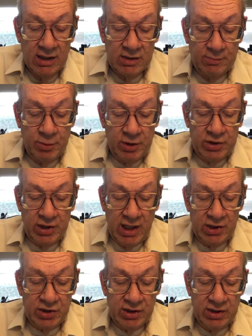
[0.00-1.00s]

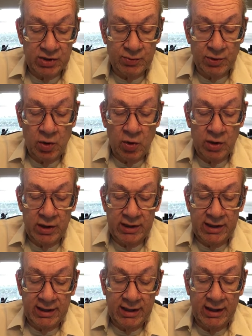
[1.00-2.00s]
Depreciation is
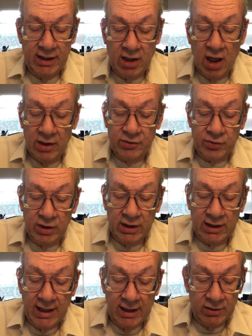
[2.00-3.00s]
recorded in a contra
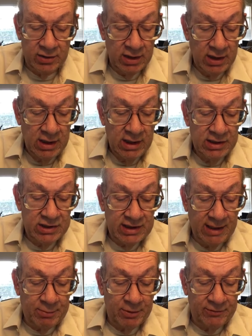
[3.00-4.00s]
account
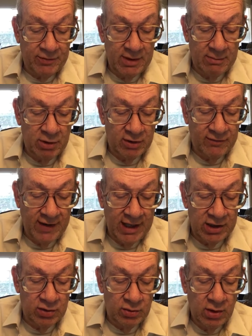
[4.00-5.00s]
separate from the book
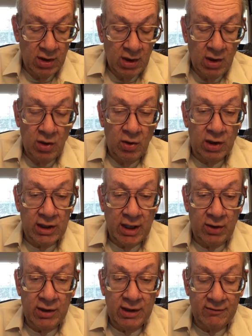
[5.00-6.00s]
value or
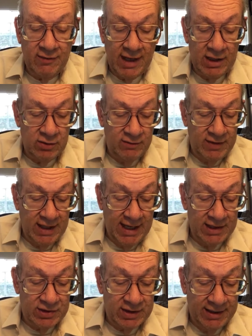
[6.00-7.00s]
carrying value of the
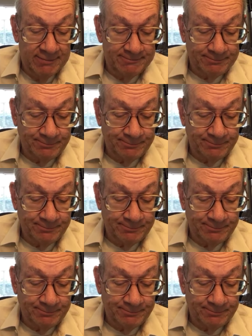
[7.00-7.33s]
asset.